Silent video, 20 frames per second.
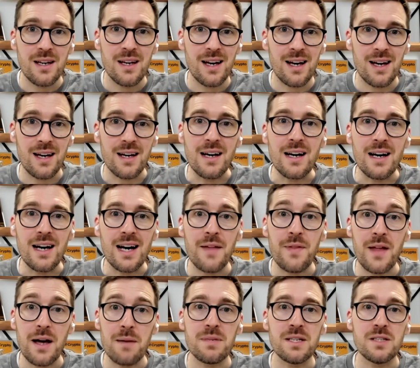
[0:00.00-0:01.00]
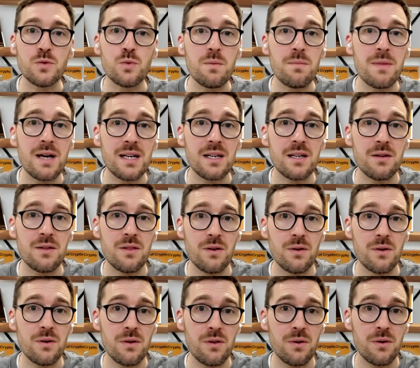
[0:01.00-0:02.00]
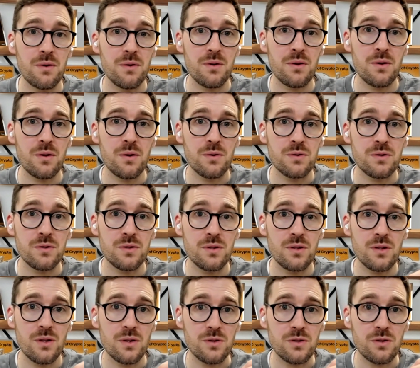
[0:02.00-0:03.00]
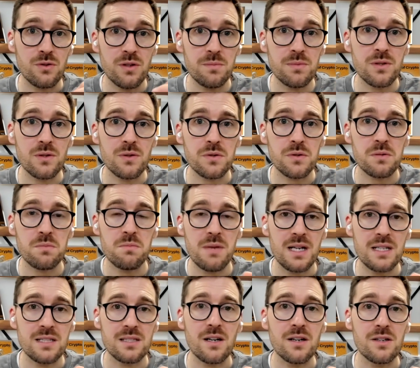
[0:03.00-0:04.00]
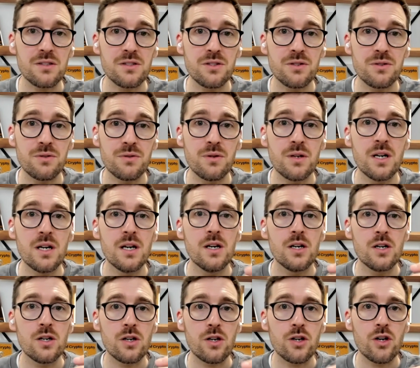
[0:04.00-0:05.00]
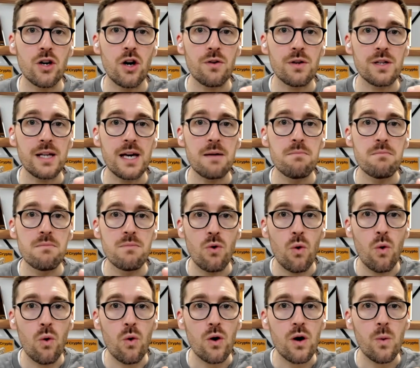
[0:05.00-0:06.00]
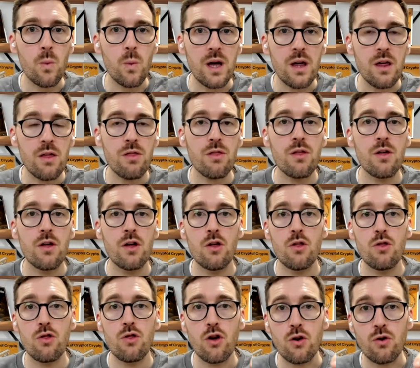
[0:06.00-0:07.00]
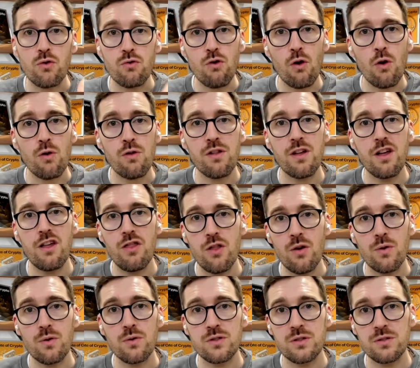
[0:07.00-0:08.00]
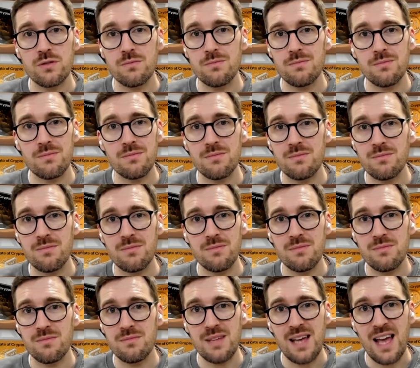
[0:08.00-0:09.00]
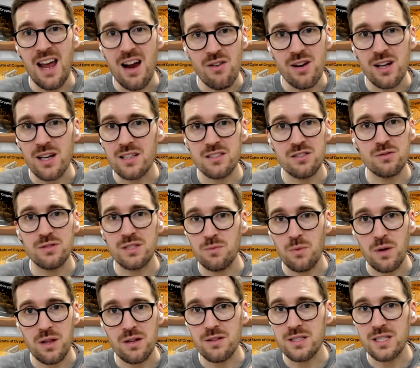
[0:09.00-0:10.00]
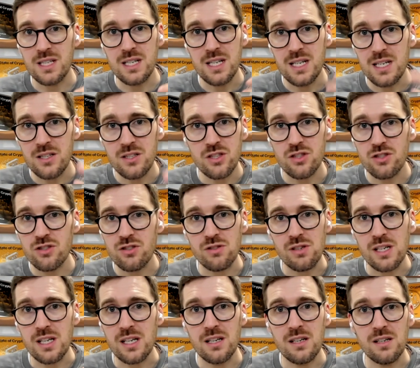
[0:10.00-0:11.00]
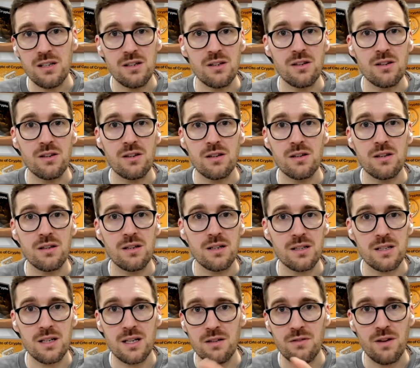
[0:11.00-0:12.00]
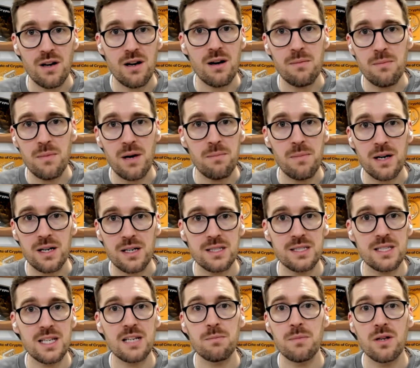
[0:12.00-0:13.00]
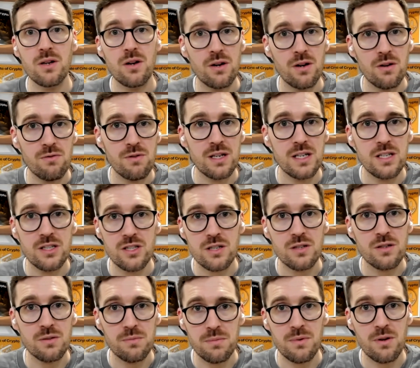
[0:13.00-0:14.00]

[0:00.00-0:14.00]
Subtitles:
And that means we may those cryptos may start to correlate more with the growth in those areas, whether it's an industry or kind of a market segment on a regional